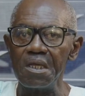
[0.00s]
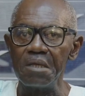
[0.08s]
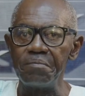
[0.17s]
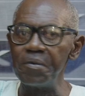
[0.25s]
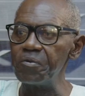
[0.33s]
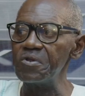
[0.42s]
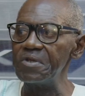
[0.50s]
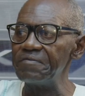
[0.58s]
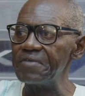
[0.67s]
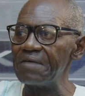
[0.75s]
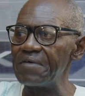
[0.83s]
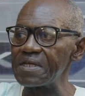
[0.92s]
people don't
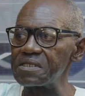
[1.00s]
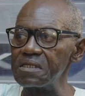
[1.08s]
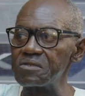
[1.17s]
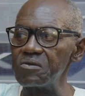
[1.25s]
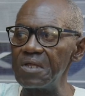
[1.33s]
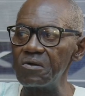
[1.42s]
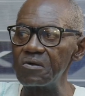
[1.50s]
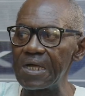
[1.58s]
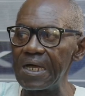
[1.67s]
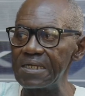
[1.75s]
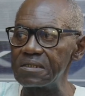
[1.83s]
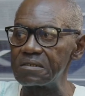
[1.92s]
even have access to their own
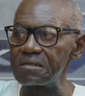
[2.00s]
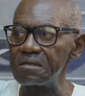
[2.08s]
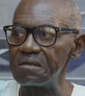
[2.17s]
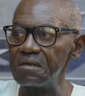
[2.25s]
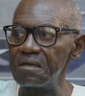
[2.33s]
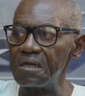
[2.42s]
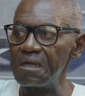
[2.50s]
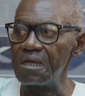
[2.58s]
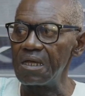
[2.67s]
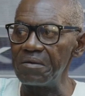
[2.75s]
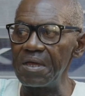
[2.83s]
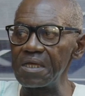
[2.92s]
cash. And
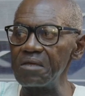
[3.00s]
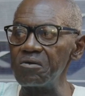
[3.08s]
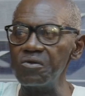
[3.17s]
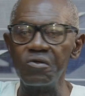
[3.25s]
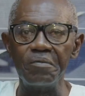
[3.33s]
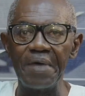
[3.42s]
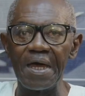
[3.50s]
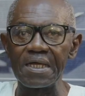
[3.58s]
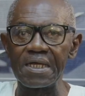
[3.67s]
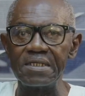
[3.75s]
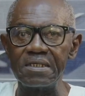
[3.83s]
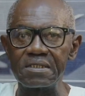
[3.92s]
how can you go to a bank
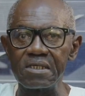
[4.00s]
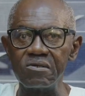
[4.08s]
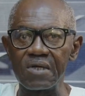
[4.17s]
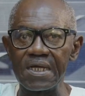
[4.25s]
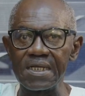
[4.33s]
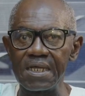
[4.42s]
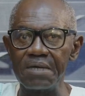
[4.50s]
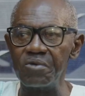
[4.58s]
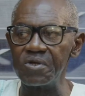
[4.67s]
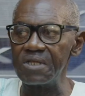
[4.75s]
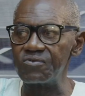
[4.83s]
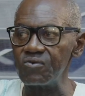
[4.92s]
and they say you can't get more
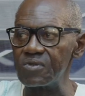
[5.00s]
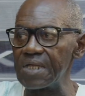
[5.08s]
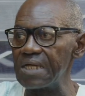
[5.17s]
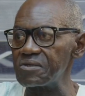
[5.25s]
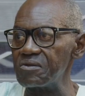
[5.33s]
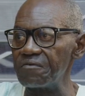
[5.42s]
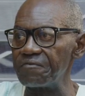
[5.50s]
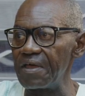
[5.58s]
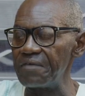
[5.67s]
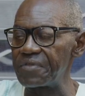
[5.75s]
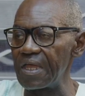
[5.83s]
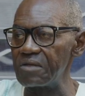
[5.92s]
than 2,000 or
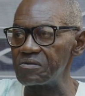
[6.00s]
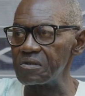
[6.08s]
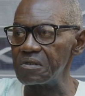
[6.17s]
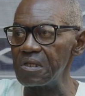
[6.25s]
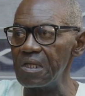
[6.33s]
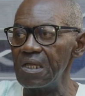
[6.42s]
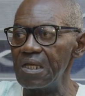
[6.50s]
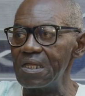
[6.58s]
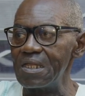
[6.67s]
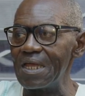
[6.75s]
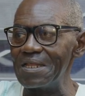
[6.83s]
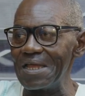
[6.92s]
5,000?
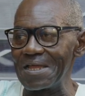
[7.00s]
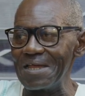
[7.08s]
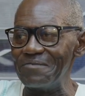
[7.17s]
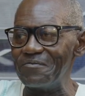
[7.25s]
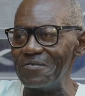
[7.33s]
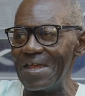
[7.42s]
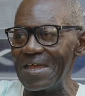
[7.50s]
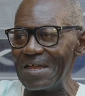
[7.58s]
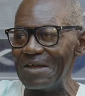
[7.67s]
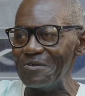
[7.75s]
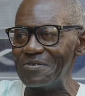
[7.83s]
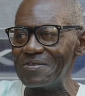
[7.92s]
Now, like I
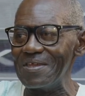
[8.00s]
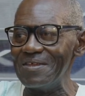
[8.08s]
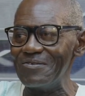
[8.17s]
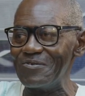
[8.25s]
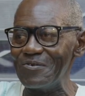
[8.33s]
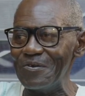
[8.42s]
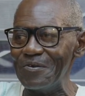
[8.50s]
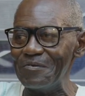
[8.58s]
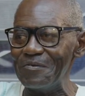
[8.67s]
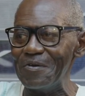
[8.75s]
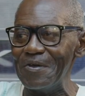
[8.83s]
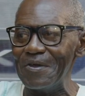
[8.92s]
was saying
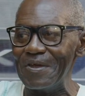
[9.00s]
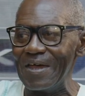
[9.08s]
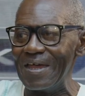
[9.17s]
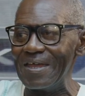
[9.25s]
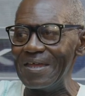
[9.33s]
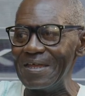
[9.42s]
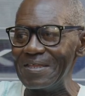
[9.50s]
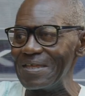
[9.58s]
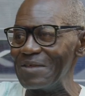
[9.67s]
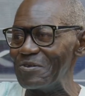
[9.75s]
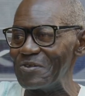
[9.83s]
to, I think it was